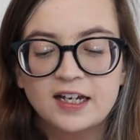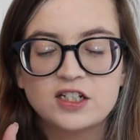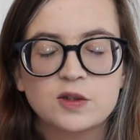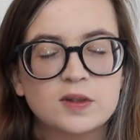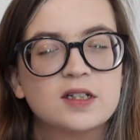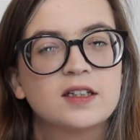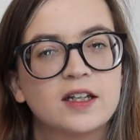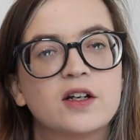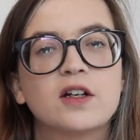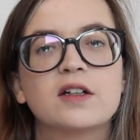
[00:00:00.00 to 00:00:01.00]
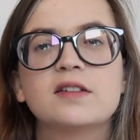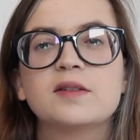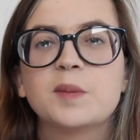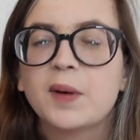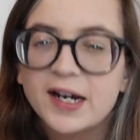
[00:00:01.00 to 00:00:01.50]
It just was a little
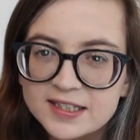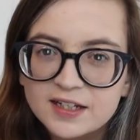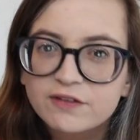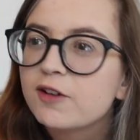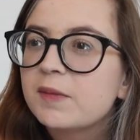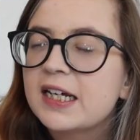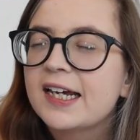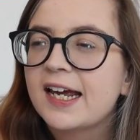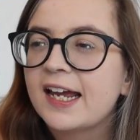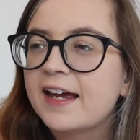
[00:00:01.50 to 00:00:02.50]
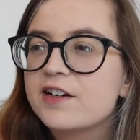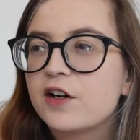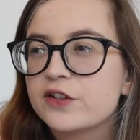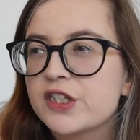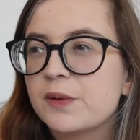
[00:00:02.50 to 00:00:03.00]
pricey for me, and
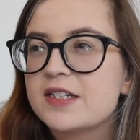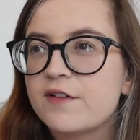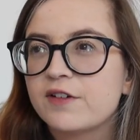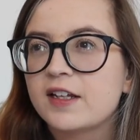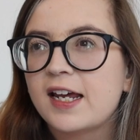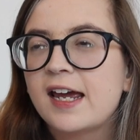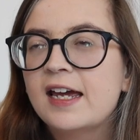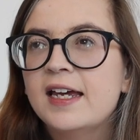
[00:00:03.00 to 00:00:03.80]
also it definitely